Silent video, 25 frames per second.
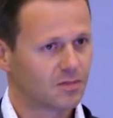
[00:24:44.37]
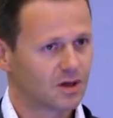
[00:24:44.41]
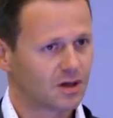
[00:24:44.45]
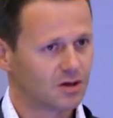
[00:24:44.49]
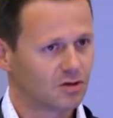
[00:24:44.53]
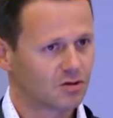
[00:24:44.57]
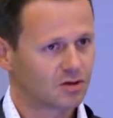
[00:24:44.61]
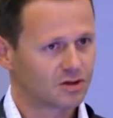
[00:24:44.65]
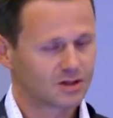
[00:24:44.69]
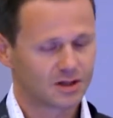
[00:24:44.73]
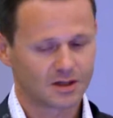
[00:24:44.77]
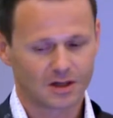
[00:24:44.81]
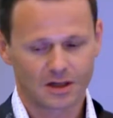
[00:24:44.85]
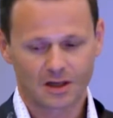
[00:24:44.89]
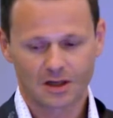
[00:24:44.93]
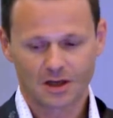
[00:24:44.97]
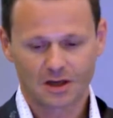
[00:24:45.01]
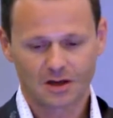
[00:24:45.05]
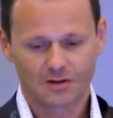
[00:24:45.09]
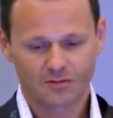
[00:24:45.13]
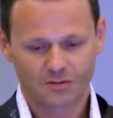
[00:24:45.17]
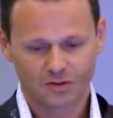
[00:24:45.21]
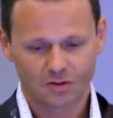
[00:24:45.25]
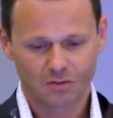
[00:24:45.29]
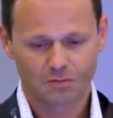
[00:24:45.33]
in your city
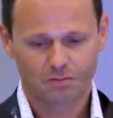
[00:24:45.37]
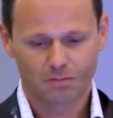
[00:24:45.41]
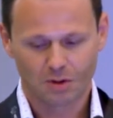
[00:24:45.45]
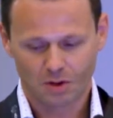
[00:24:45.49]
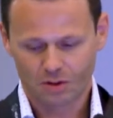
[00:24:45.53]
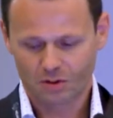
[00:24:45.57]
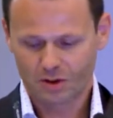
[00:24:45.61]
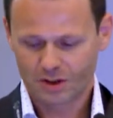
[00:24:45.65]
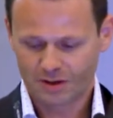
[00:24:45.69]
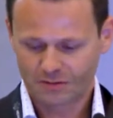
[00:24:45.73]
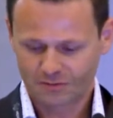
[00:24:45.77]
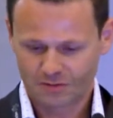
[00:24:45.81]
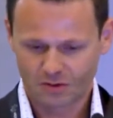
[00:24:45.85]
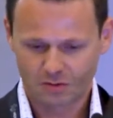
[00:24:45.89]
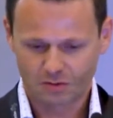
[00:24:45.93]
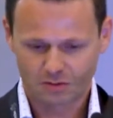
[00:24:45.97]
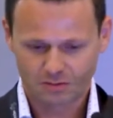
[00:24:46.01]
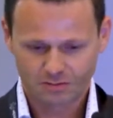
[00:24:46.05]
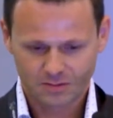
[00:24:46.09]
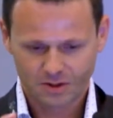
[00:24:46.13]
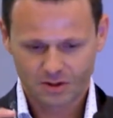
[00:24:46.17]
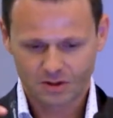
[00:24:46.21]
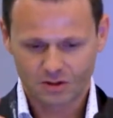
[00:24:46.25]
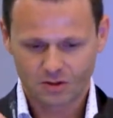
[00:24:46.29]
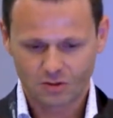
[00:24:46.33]
if
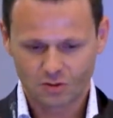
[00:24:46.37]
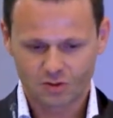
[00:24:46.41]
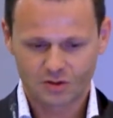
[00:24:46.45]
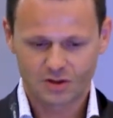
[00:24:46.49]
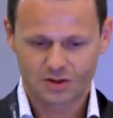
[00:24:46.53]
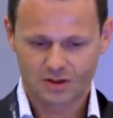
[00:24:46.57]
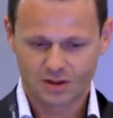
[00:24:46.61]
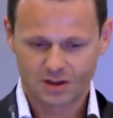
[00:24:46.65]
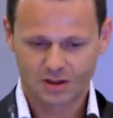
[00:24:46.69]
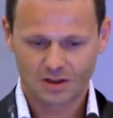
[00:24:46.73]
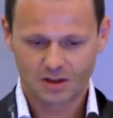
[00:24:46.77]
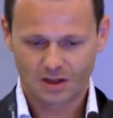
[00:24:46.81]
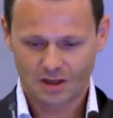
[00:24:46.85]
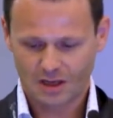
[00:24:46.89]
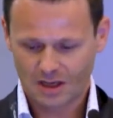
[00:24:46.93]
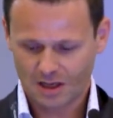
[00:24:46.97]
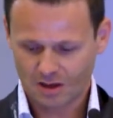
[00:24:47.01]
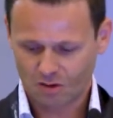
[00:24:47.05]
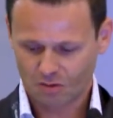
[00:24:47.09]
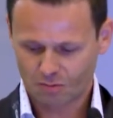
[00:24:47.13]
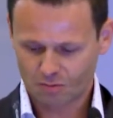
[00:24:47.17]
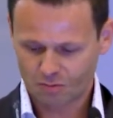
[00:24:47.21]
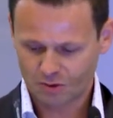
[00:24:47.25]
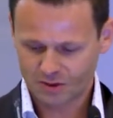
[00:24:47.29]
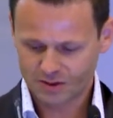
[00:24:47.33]
you use the
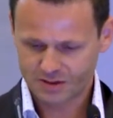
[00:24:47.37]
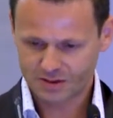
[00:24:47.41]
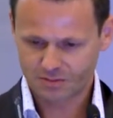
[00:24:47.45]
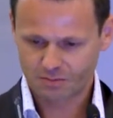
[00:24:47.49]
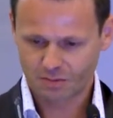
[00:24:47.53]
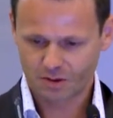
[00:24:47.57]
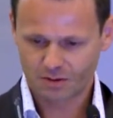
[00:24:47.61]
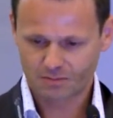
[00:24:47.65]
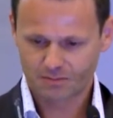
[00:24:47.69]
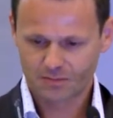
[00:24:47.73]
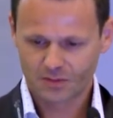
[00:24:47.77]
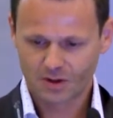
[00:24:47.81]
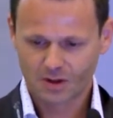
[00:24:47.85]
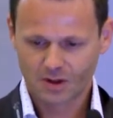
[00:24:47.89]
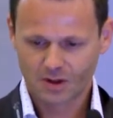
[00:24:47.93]
Lego principle.